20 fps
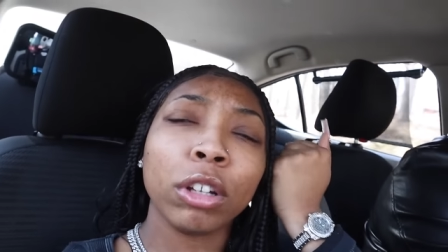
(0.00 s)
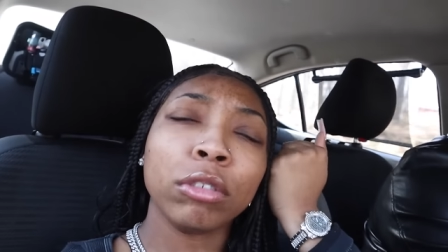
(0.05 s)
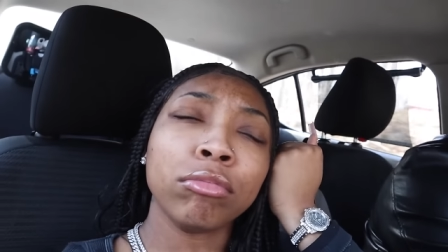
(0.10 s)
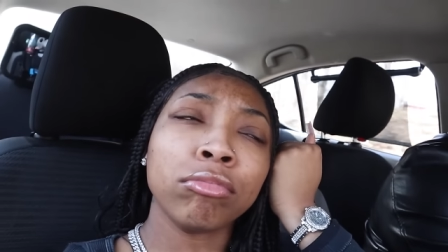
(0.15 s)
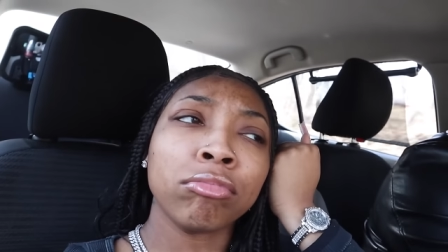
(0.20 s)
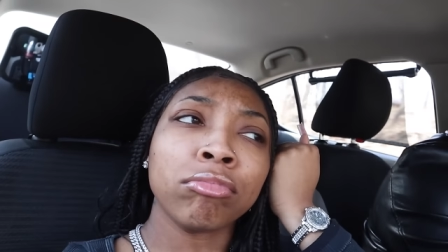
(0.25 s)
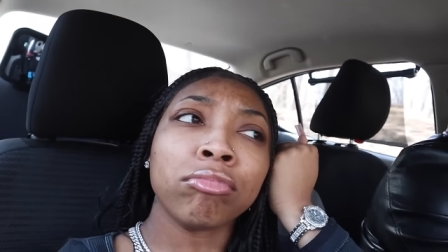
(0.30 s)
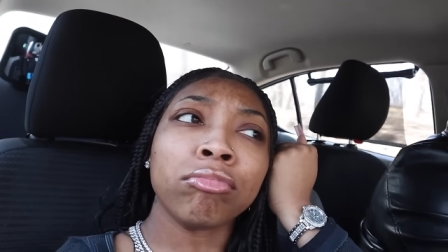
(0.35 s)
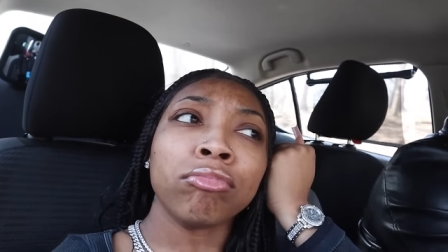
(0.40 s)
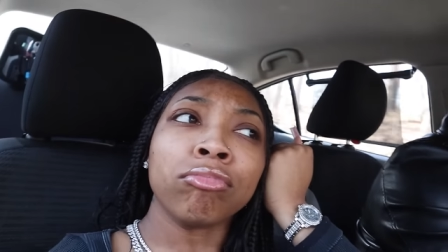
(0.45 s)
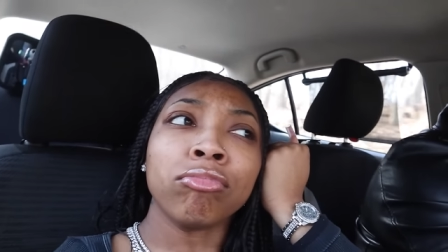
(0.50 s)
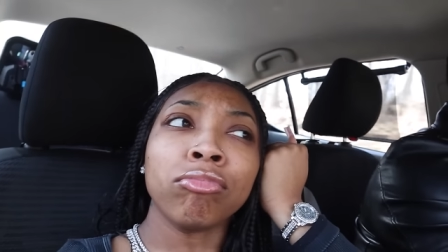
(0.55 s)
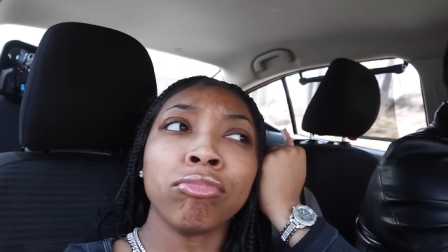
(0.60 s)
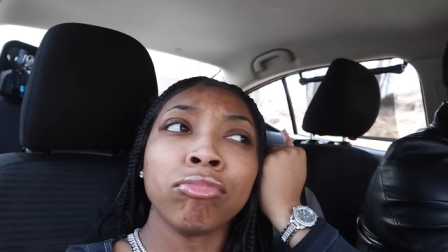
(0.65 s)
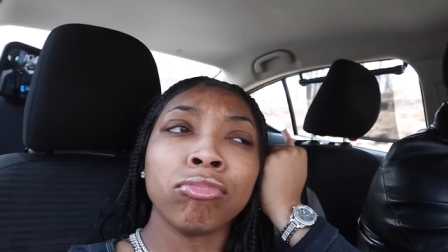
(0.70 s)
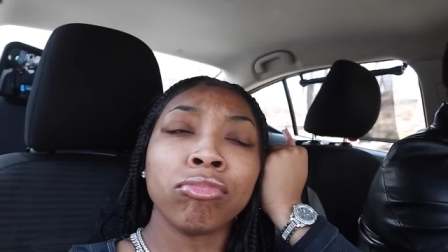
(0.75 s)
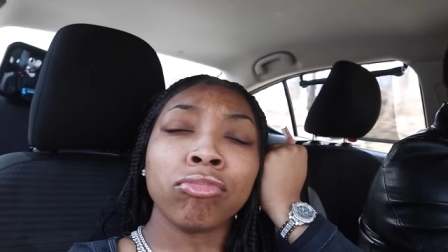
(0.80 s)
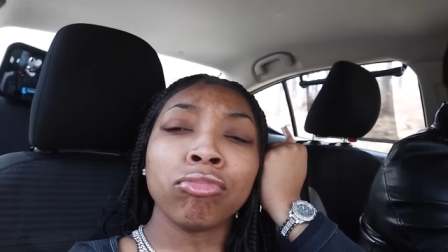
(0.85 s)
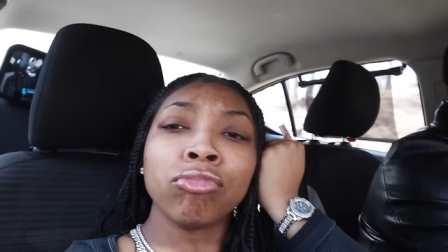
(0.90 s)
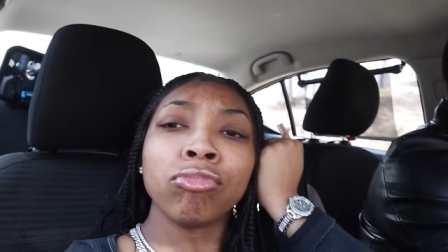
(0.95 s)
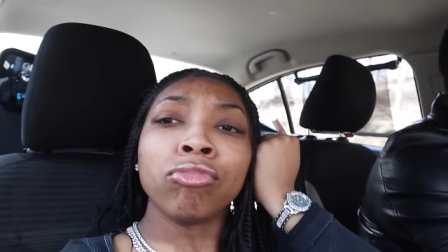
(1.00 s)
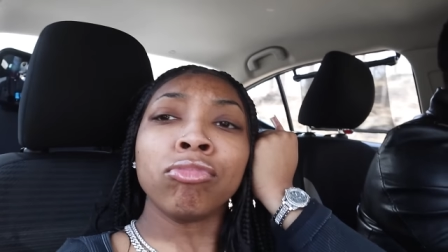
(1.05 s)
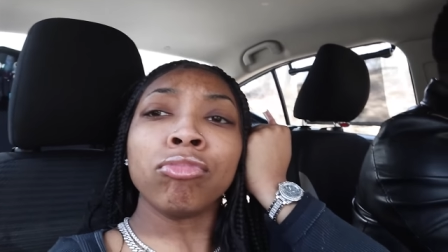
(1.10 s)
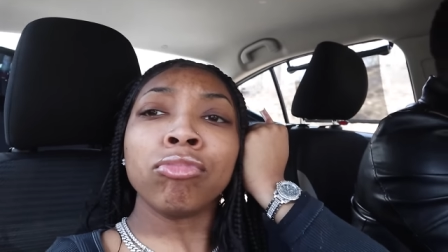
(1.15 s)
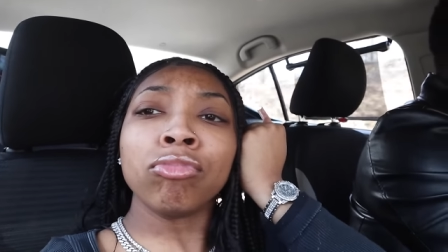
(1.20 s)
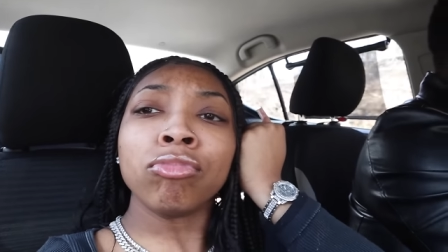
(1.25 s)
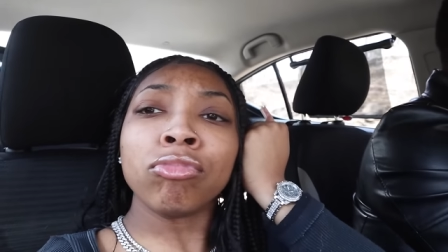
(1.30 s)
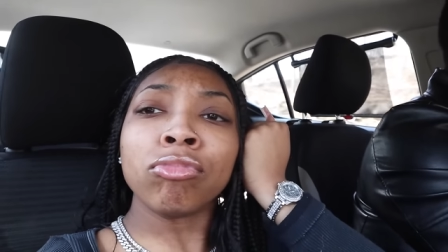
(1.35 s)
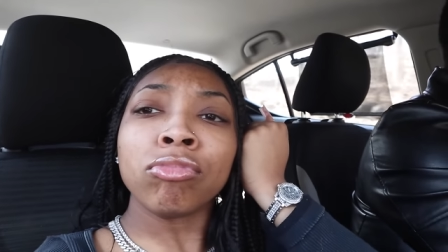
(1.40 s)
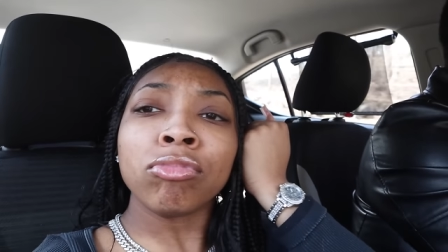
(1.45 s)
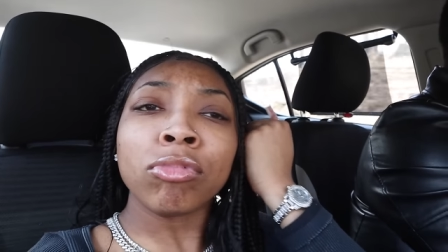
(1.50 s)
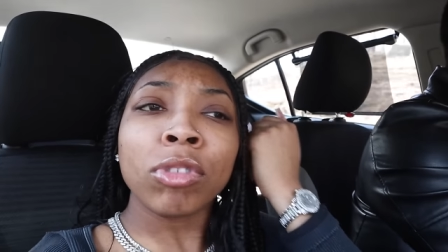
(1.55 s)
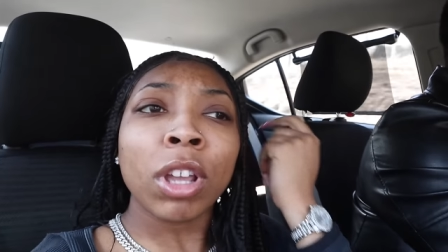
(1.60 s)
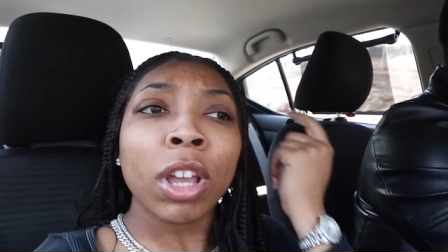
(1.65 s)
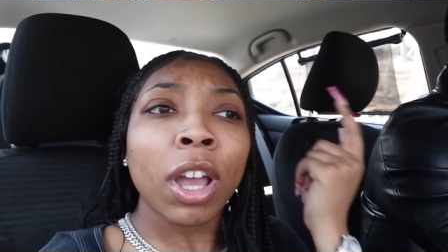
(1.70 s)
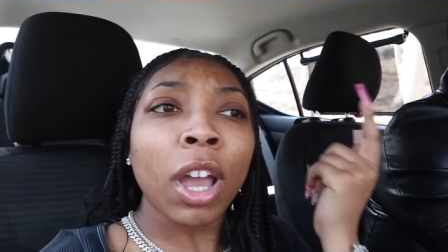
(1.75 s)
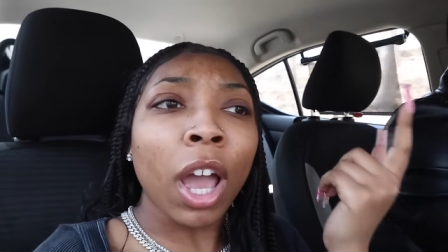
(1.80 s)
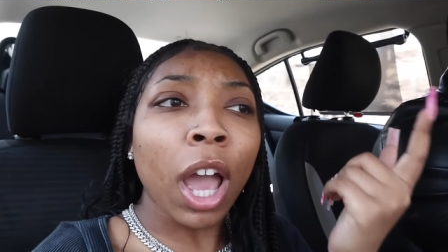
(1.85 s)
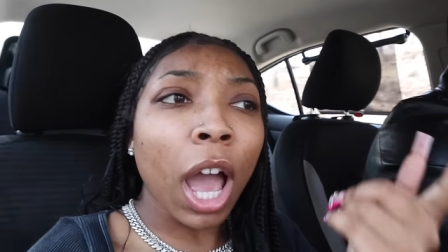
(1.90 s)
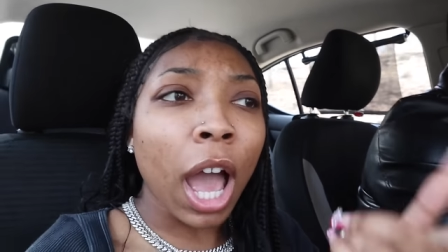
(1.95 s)
You love curry chicken four
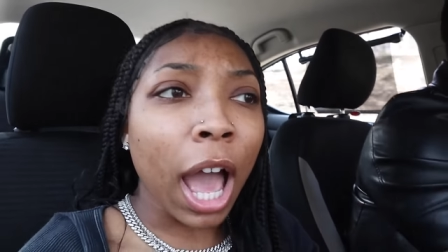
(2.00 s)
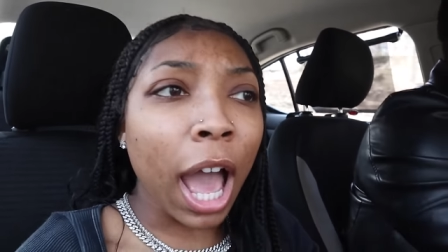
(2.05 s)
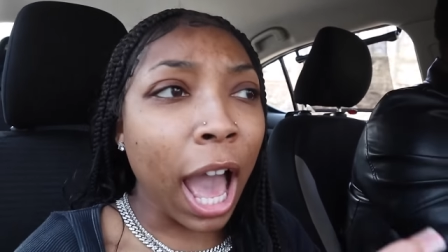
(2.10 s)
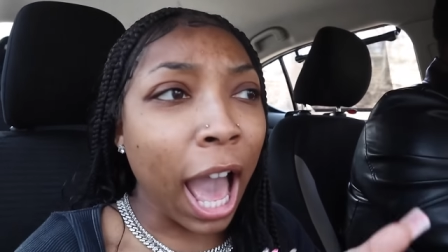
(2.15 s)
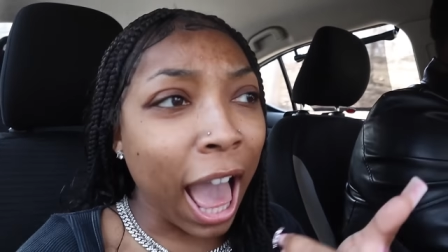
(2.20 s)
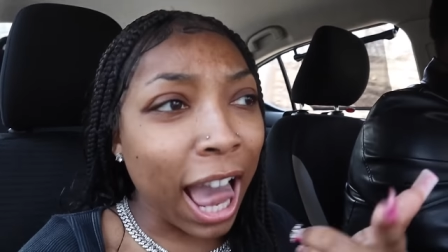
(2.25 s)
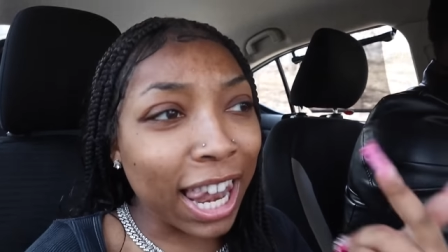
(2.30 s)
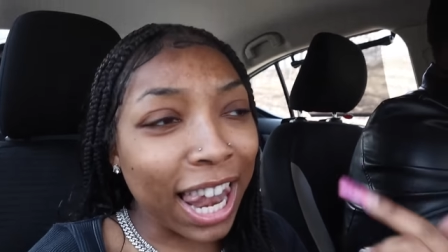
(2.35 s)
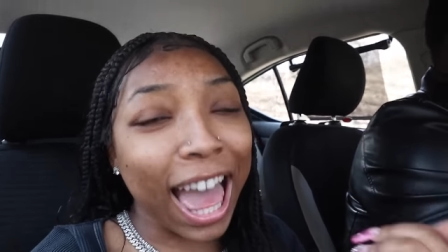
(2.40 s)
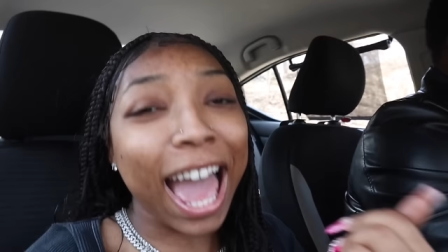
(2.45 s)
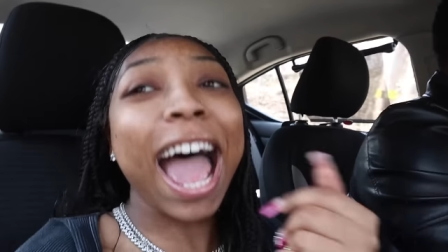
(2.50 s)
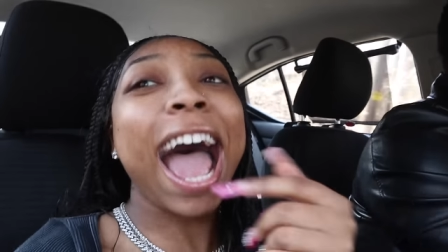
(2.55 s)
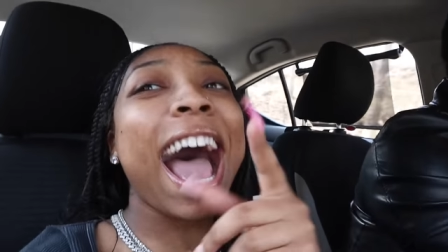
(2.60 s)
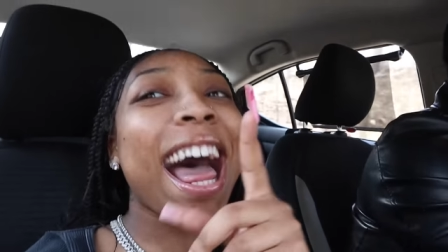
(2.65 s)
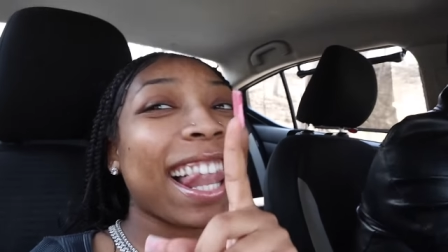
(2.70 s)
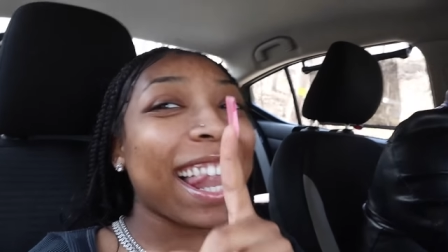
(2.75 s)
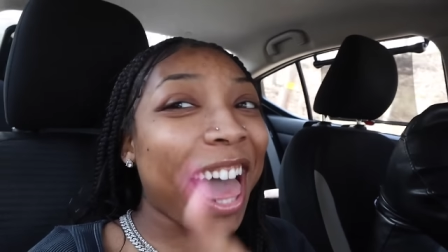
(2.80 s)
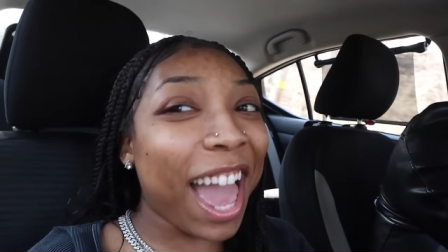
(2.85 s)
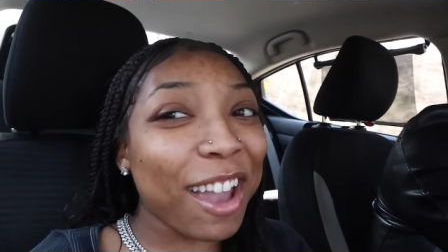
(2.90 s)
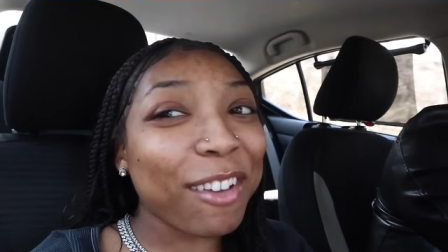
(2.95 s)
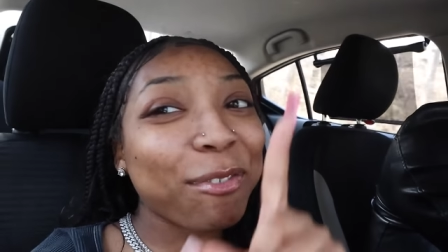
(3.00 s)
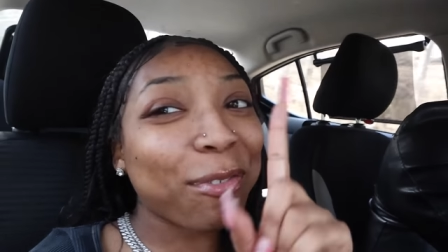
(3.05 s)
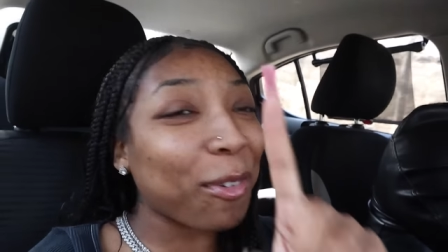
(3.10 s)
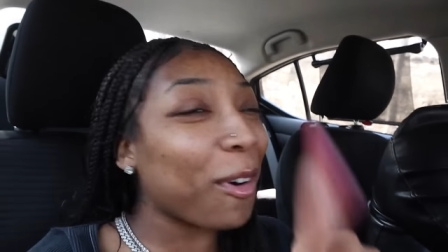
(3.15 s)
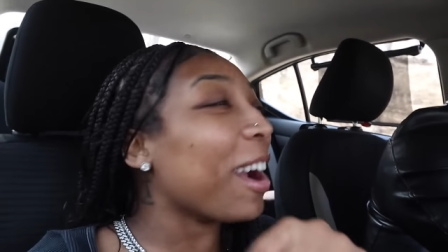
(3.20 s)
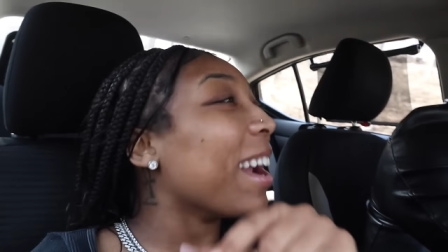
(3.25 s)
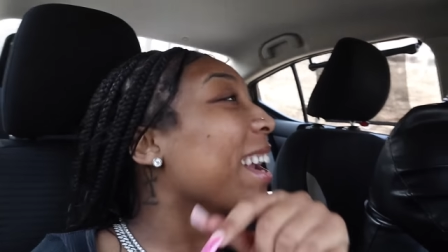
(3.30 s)
dumplings. I I like